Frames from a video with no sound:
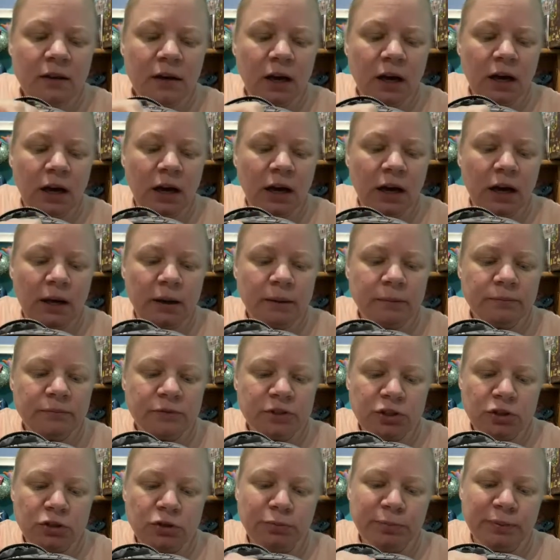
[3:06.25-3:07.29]

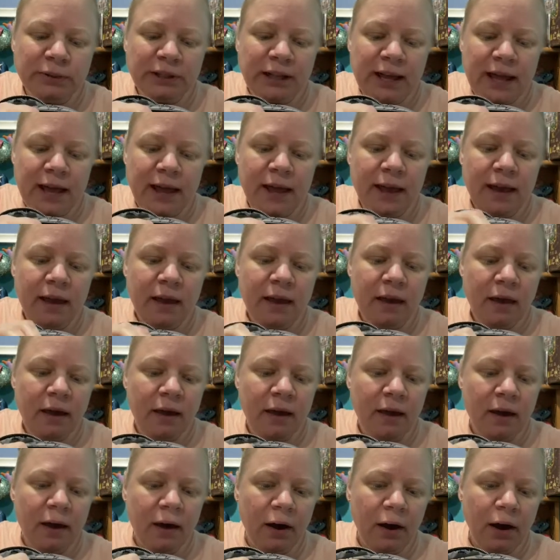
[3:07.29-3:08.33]
to play
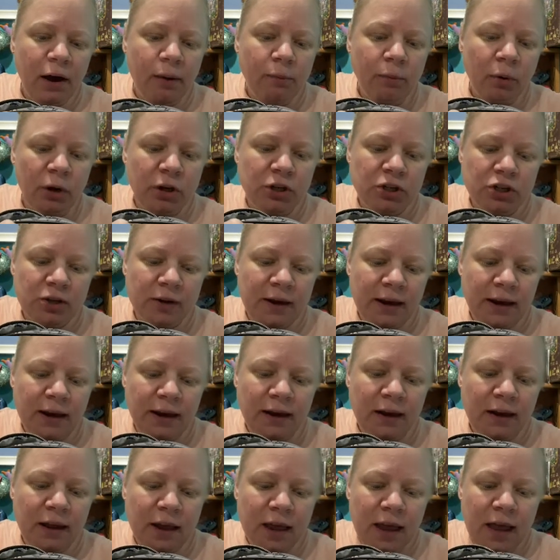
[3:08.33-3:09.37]
or
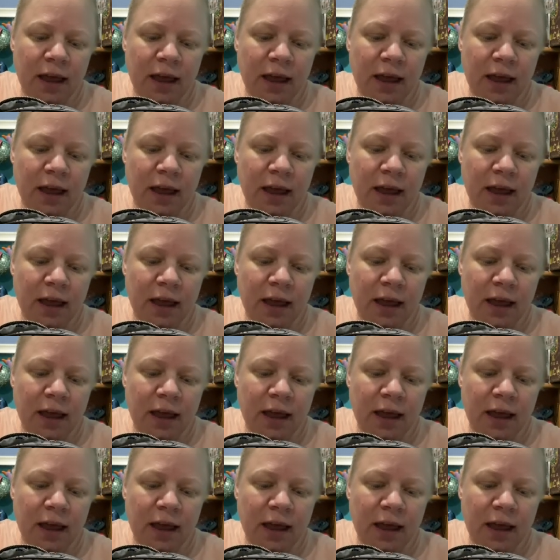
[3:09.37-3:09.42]
trade.